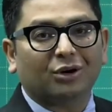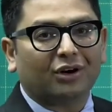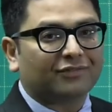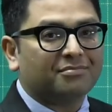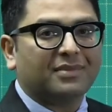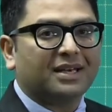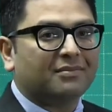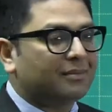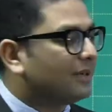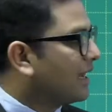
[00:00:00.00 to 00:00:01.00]
of
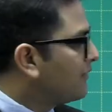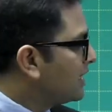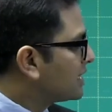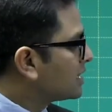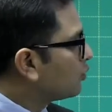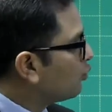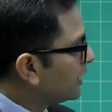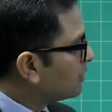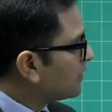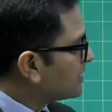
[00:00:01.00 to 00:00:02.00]
minimum deviation
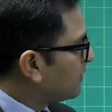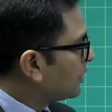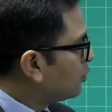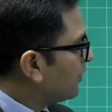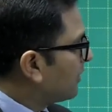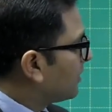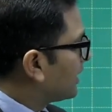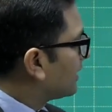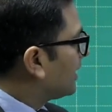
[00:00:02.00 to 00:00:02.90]
with respect to wavelength,